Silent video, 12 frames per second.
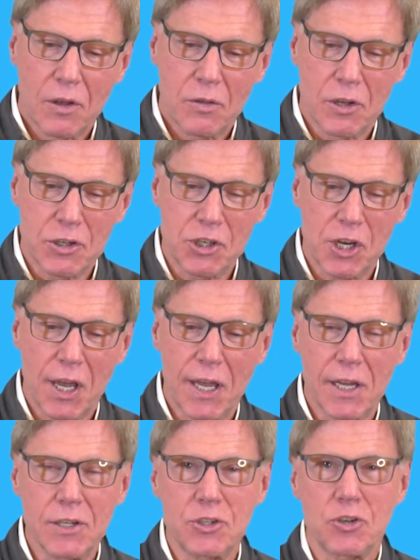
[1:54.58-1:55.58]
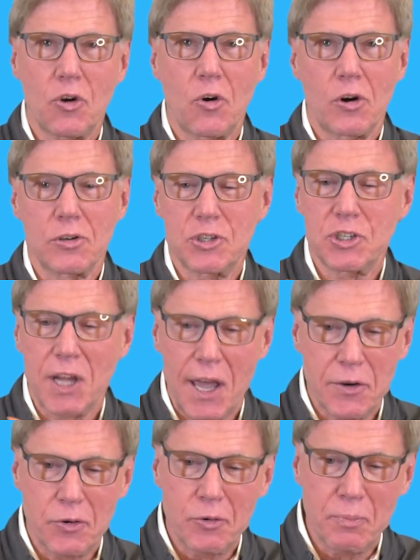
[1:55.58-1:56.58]
The shades are
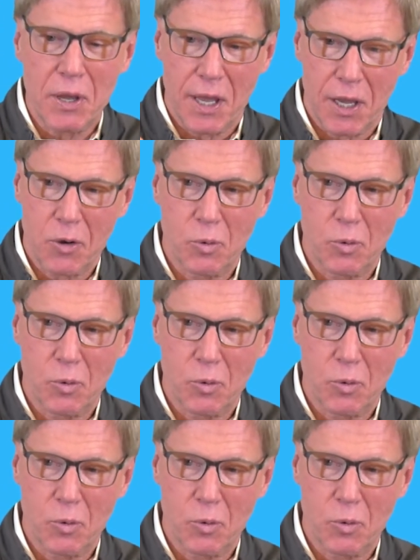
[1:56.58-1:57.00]
standard pink,